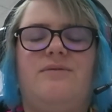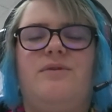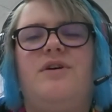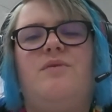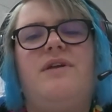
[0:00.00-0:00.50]

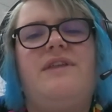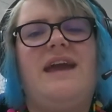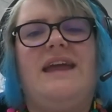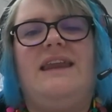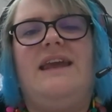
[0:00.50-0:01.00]
Were there
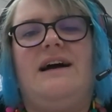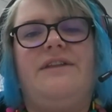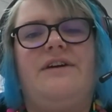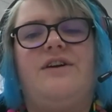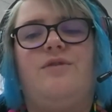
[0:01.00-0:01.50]
any
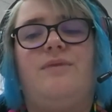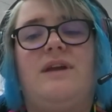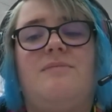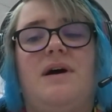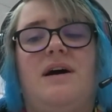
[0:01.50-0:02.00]
other
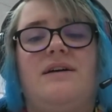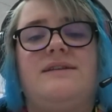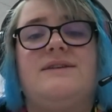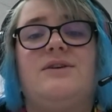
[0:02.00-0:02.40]
career paths